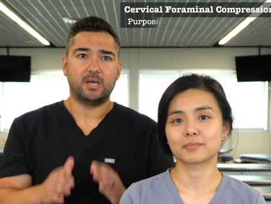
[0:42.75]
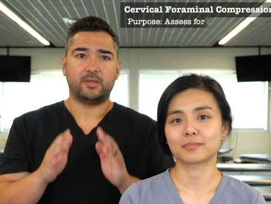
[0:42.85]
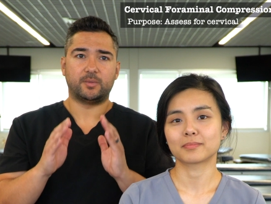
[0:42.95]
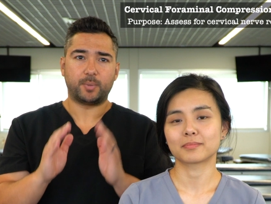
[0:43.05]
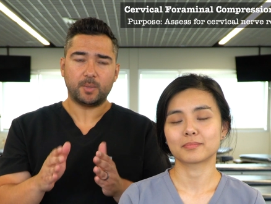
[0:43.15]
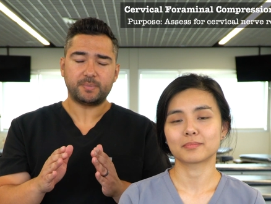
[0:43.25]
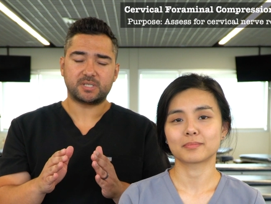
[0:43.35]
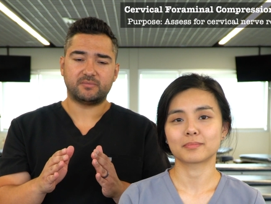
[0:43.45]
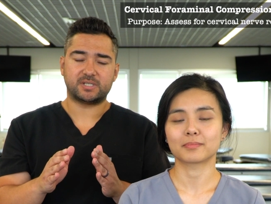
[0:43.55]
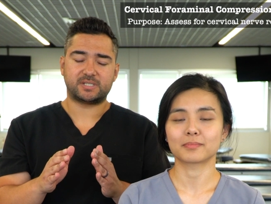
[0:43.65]
Speaker 1: The purpose
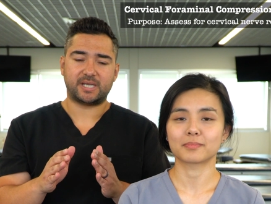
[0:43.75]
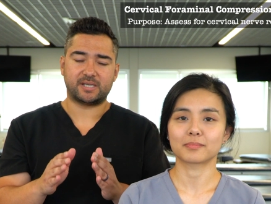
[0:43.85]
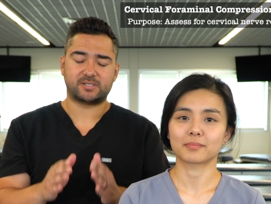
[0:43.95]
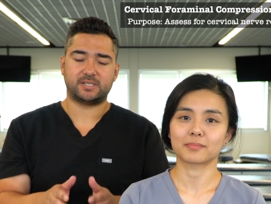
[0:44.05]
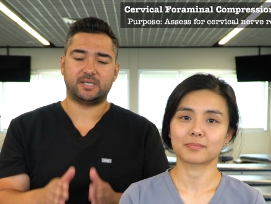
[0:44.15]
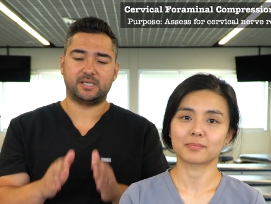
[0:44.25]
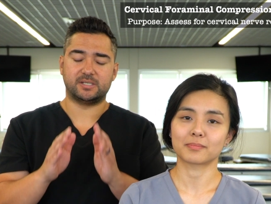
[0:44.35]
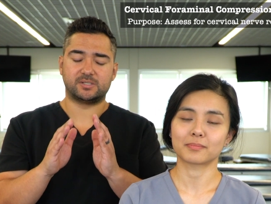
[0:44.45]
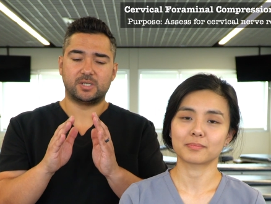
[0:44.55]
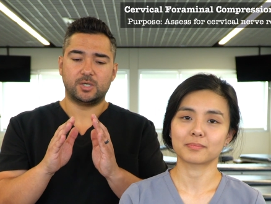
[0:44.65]
of this test
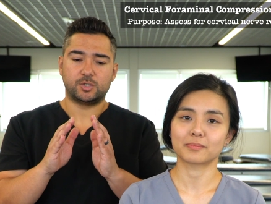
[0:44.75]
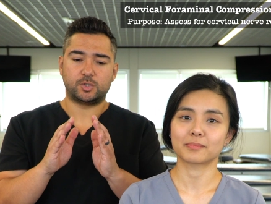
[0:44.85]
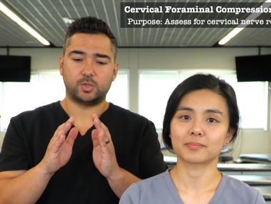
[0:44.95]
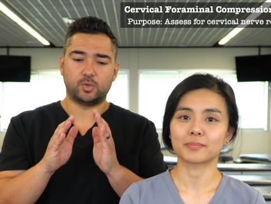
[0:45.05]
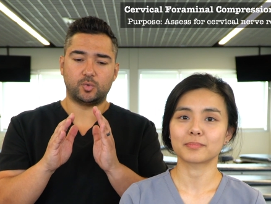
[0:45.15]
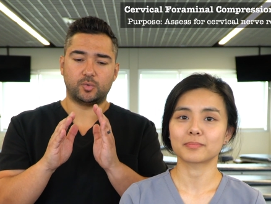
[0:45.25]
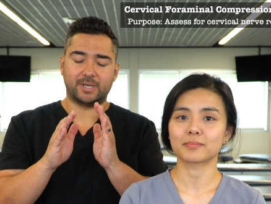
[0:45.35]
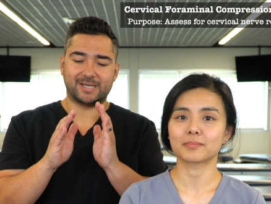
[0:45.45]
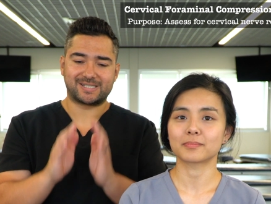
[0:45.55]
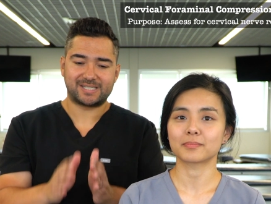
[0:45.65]
is to
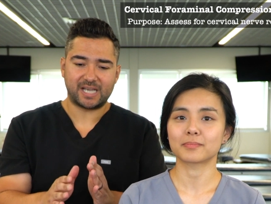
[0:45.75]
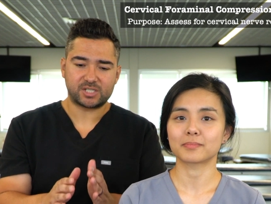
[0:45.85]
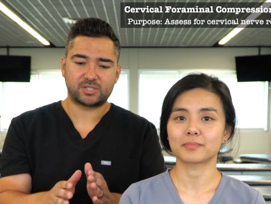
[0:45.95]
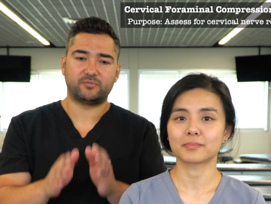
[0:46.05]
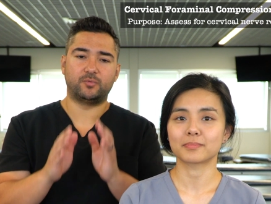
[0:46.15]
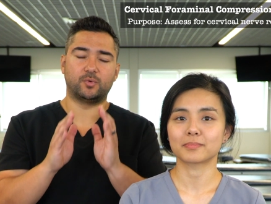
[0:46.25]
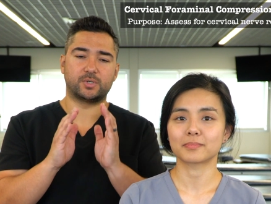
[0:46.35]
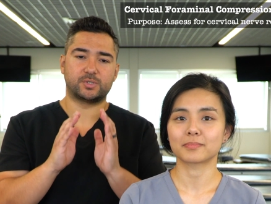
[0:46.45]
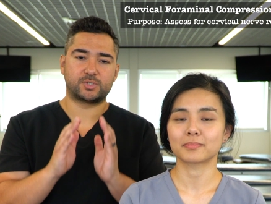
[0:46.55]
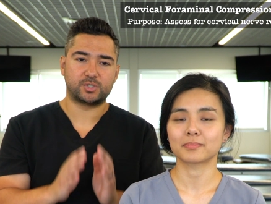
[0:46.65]
assess
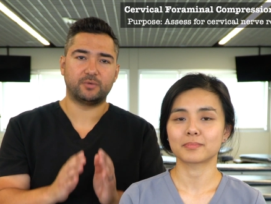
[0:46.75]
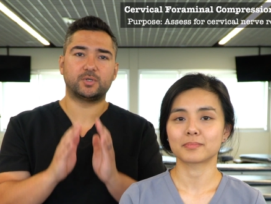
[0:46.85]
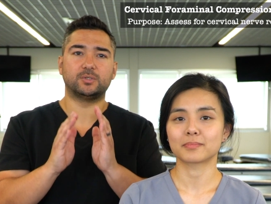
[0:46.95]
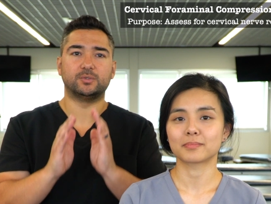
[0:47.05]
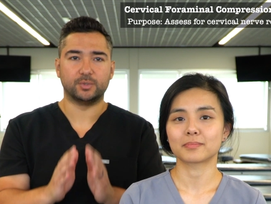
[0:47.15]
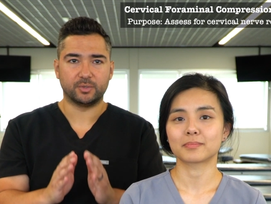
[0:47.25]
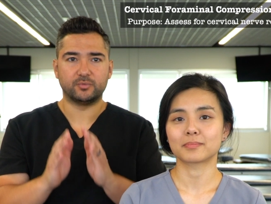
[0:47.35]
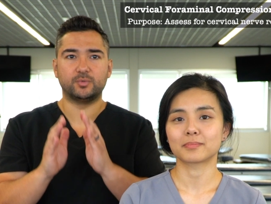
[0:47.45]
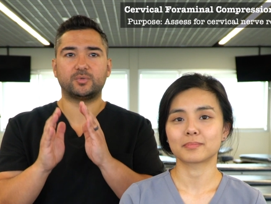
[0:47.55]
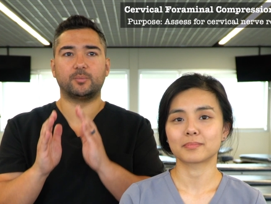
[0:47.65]
for cervical nerve
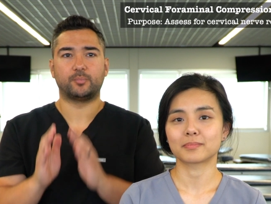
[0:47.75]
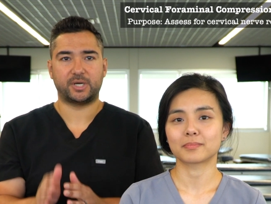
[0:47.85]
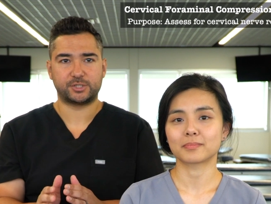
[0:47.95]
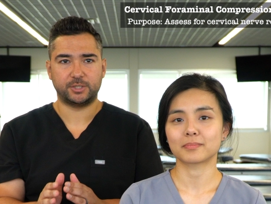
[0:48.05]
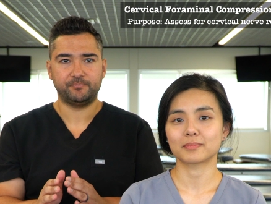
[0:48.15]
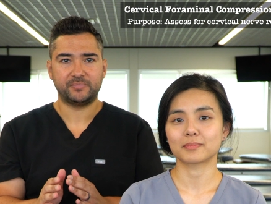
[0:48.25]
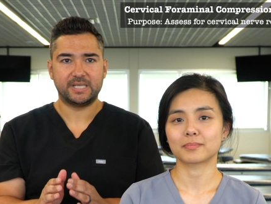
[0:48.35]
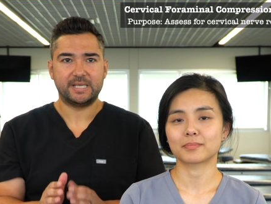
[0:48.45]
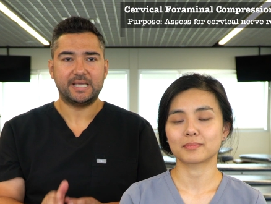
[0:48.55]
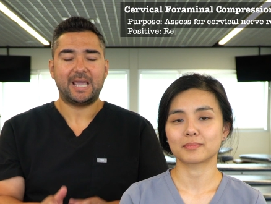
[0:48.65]
root compression,
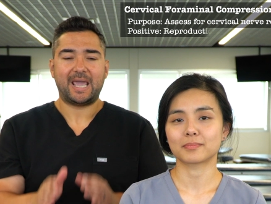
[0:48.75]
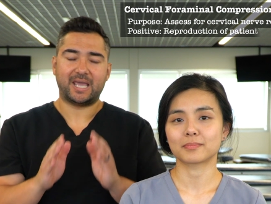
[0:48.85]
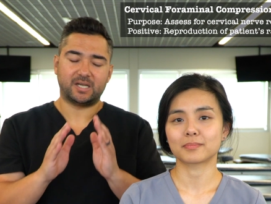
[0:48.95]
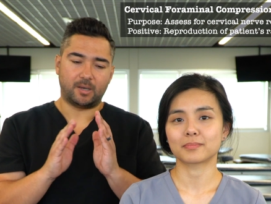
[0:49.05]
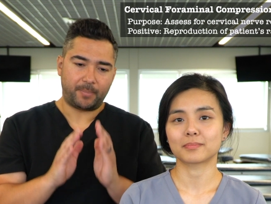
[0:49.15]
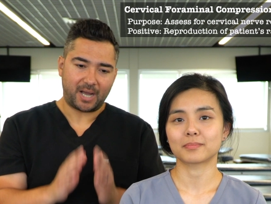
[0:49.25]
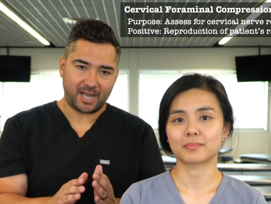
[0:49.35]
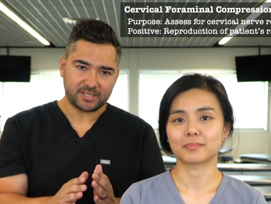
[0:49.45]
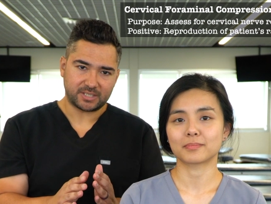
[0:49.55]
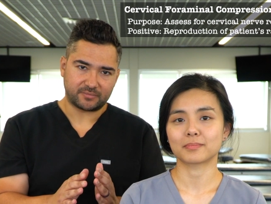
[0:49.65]
and a
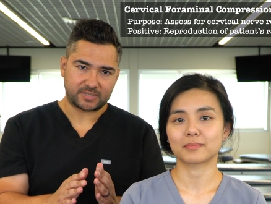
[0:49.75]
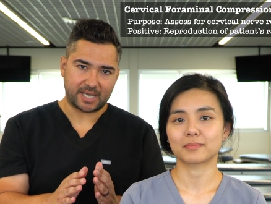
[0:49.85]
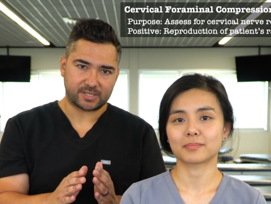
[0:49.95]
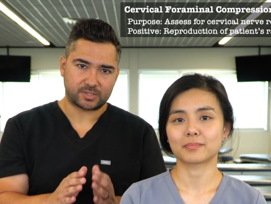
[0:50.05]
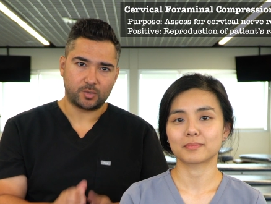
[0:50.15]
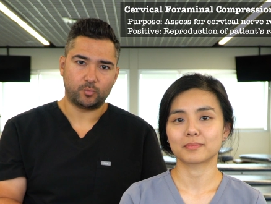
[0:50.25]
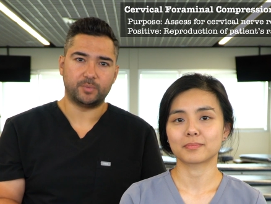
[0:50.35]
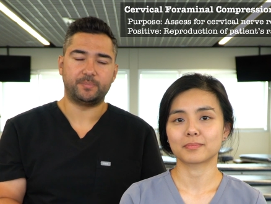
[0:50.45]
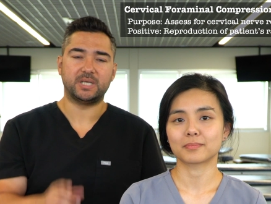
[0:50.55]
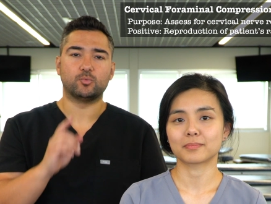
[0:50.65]
positive test
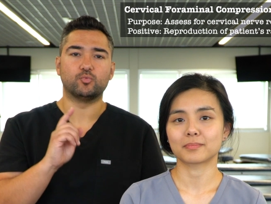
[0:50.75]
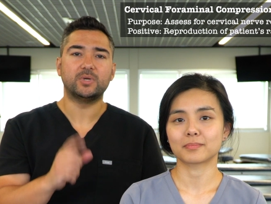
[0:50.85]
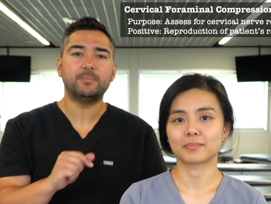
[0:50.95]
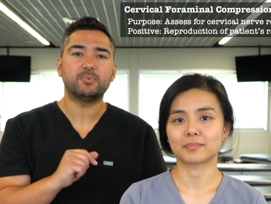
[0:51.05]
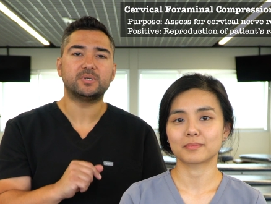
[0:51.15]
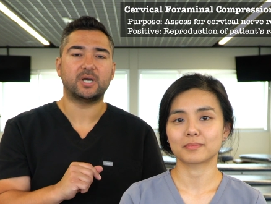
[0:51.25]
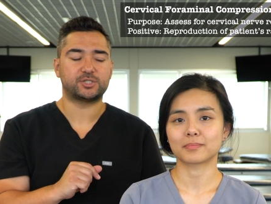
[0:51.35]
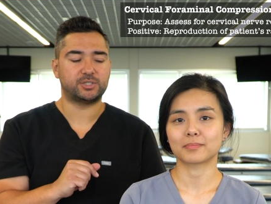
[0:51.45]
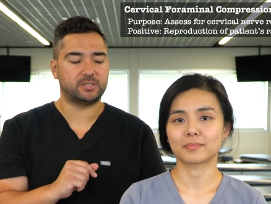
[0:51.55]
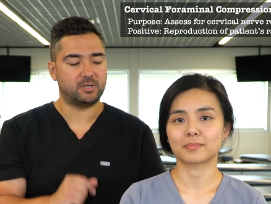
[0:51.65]
would be
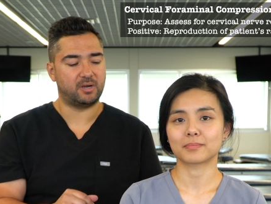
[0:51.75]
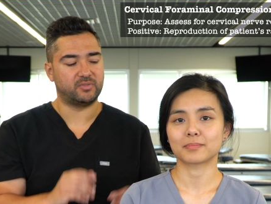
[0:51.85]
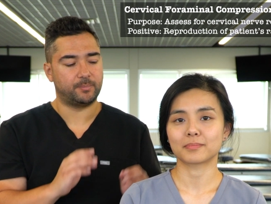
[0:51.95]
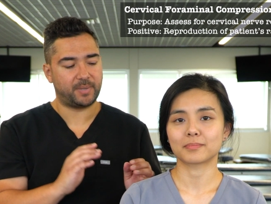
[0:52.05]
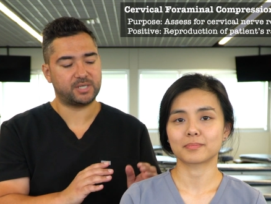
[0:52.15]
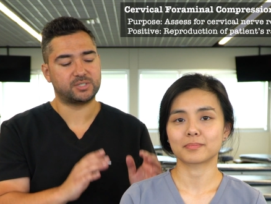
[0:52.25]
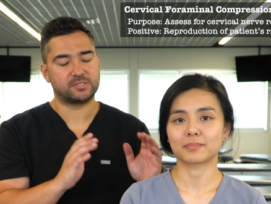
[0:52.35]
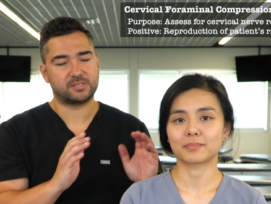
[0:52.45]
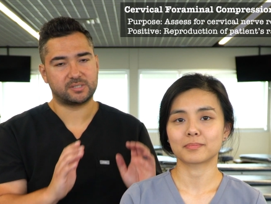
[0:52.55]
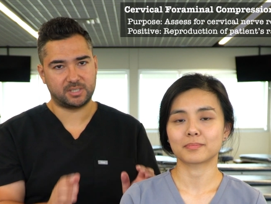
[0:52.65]
reproduction of the
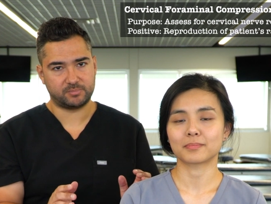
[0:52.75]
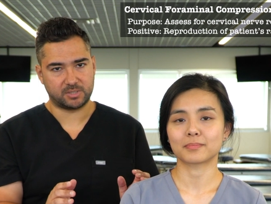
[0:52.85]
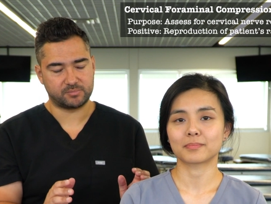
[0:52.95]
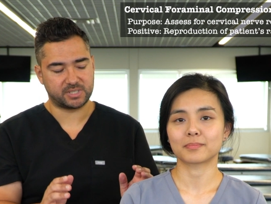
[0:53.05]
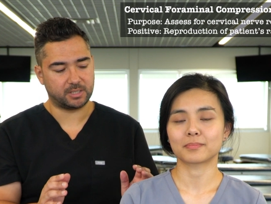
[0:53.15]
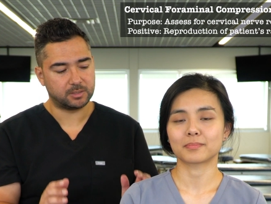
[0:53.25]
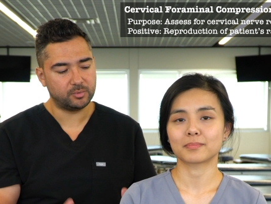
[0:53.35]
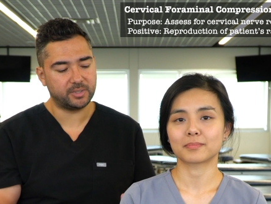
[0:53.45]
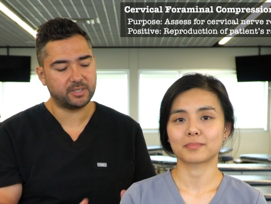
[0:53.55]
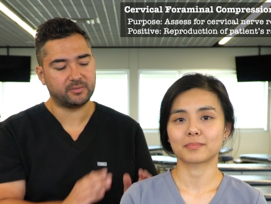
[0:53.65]
patient's symptoms,
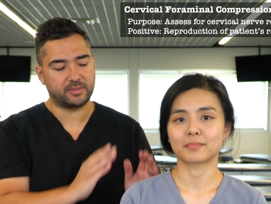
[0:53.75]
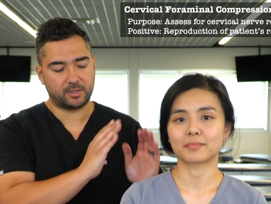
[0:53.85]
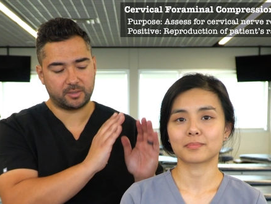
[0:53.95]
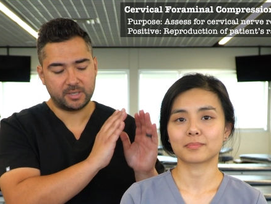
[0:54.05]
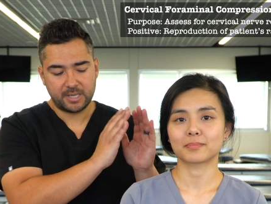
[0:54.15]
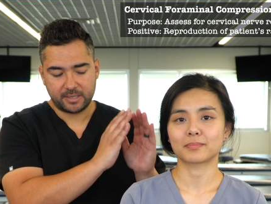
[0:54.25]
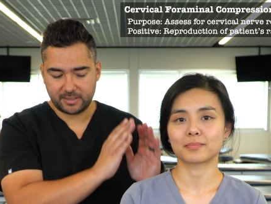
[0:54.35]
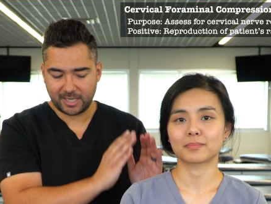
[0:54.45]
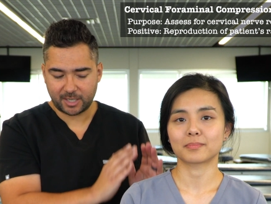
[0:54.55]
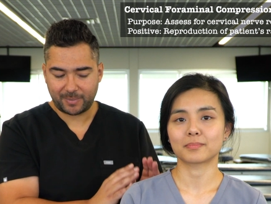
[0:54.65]
including their
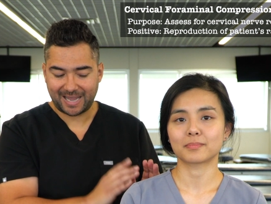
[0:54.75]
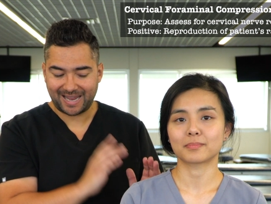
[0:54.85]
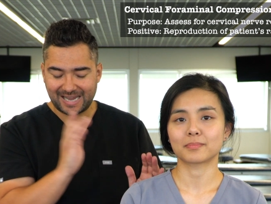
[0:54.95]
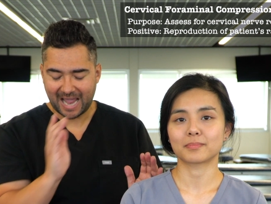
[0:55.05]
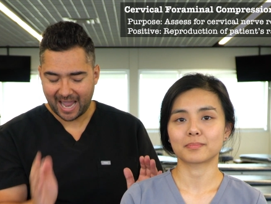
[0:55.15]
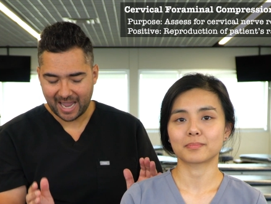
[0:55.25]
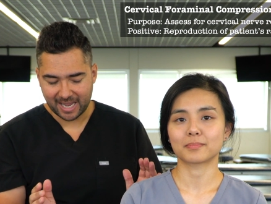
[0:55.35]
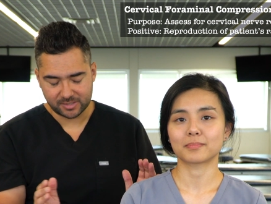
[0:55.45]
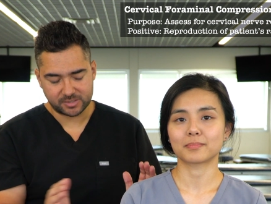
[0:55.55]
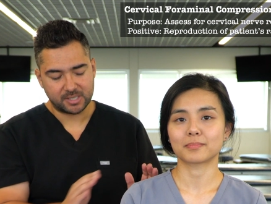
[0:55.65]
neck pain
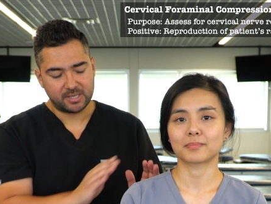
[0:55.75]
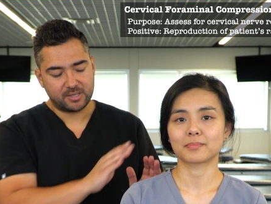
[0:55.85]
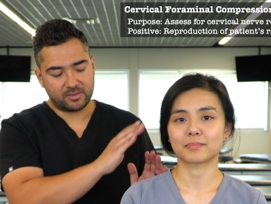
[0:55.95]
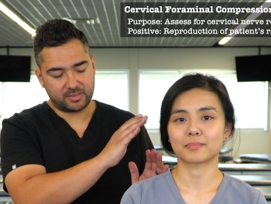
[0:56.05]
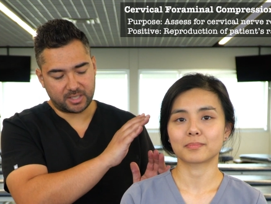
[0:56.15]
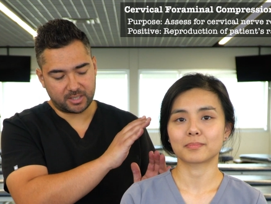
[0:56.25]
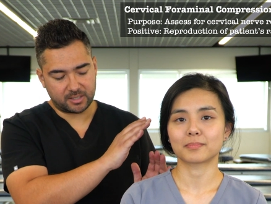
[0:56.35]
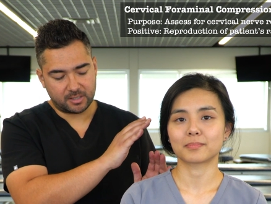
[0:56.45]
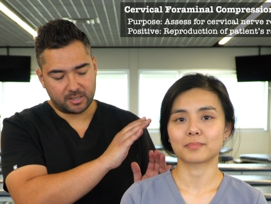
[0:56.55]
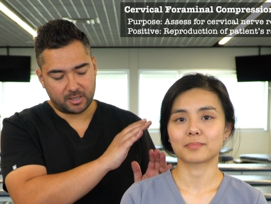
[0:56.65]
and the